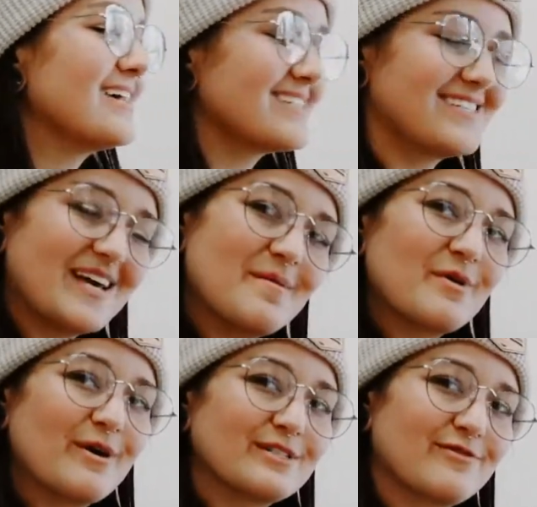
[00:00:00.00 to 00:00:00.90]
Same
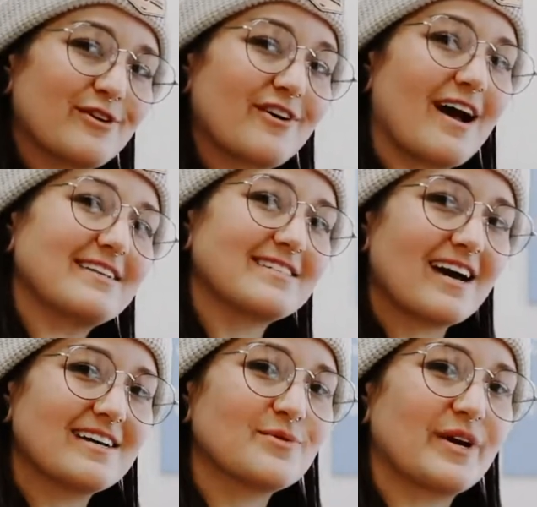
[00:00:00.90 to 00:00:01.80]
goes for grind
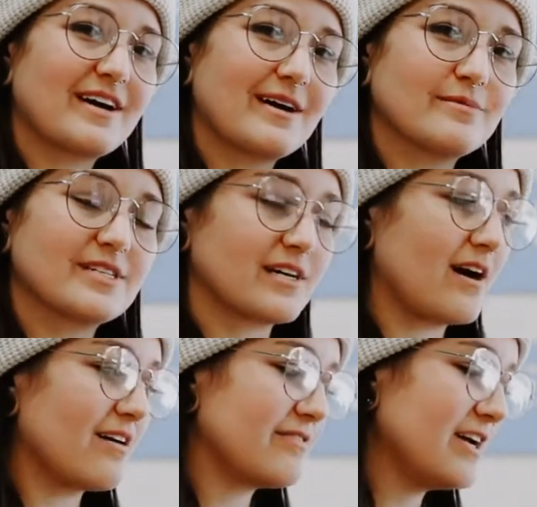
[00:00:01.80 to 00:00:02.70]
size when it comes to
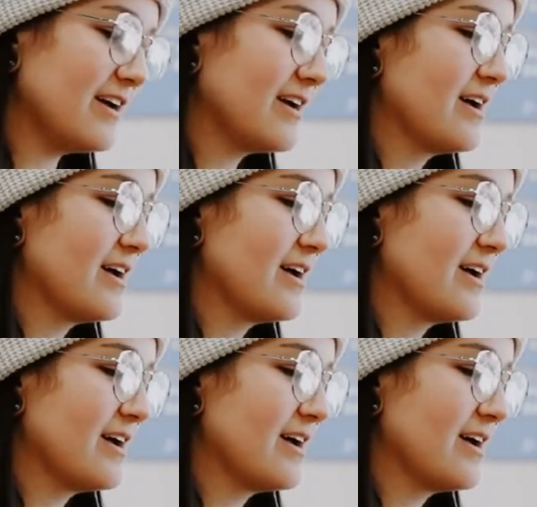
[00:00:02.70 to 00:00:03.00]
coffee.